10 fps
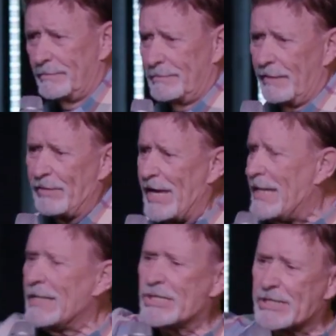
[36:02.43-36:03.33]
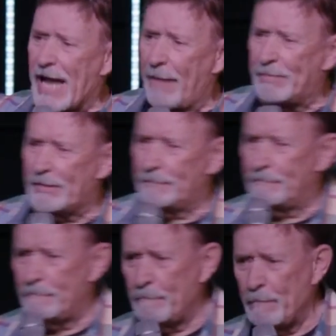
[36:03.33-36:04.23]
If he didn't stop it,
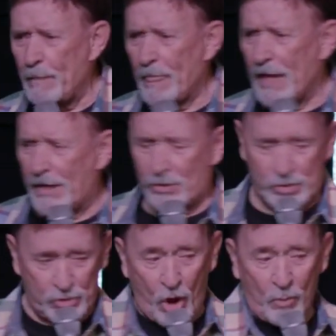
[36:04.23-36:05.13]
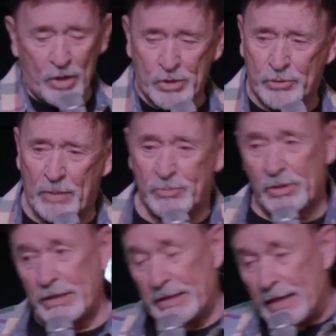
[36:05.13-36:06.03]
and there's nowhere in Scripture
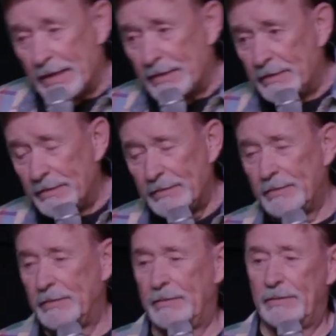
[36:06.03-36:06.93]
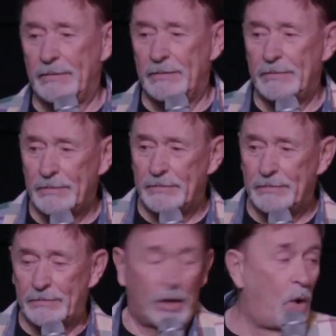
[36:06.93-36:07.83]
he did,
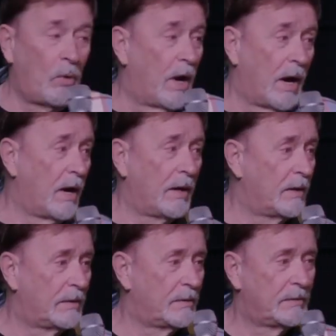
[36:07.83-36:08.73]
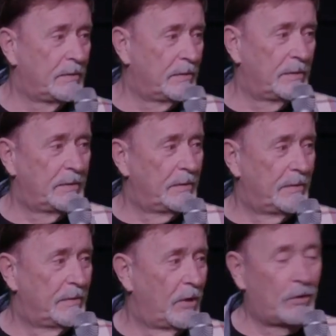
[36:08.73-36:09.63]
nowhere.
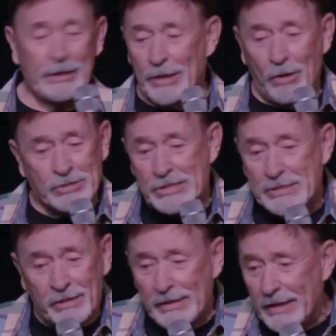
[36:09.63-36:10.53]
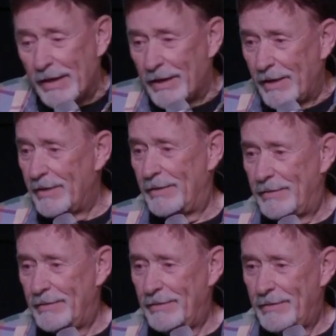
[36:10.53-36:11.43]
Holy Ghost is still here.
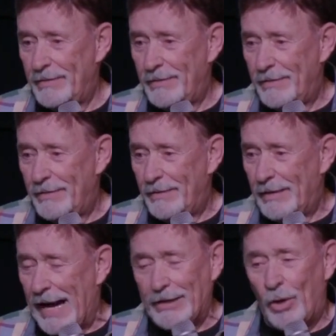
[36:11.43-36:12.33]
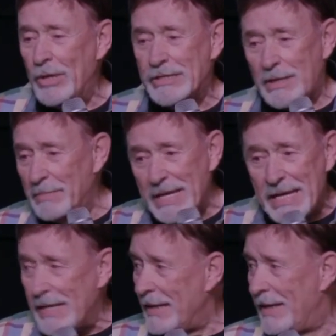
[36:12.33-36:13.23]
I know he's in
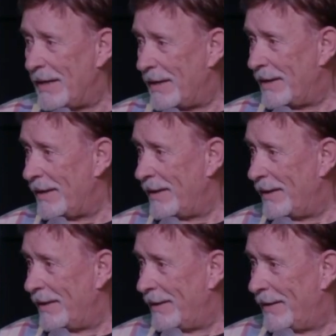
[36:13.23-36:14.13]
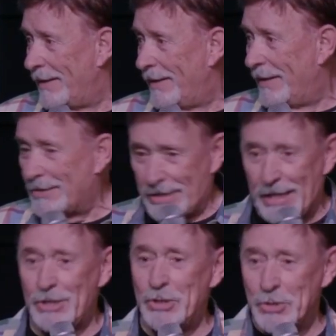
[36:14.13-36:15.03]
me. Is he
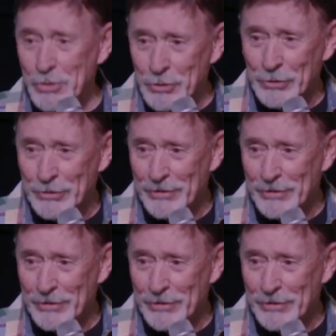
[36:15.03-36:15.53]
in you?